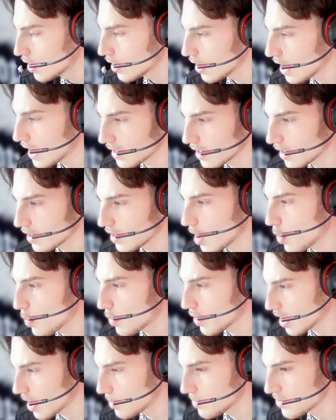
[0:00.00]
At the end of the day, when
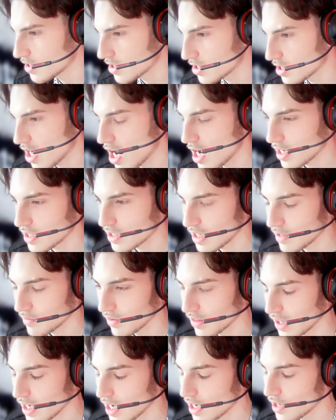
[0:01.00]
it comes to stocks and
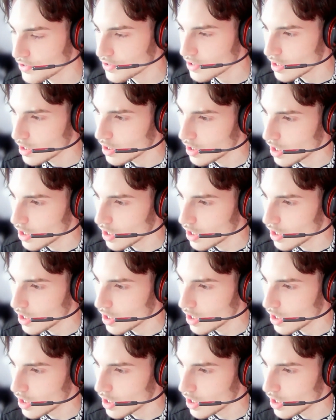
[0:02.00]
everything else.